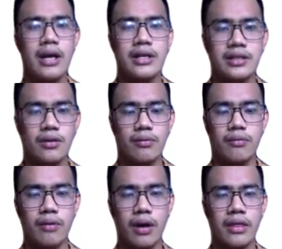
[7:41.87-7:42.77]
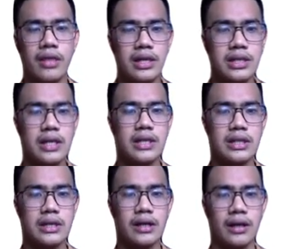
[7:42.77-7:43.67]
So this
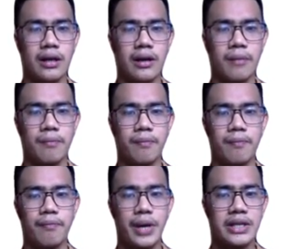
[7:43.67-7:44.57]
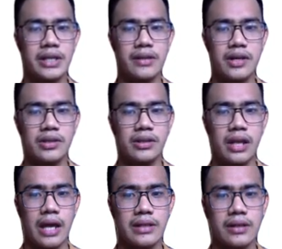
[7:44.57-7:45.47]
is a
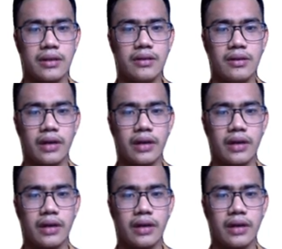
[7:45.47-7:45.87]
presentation lesson.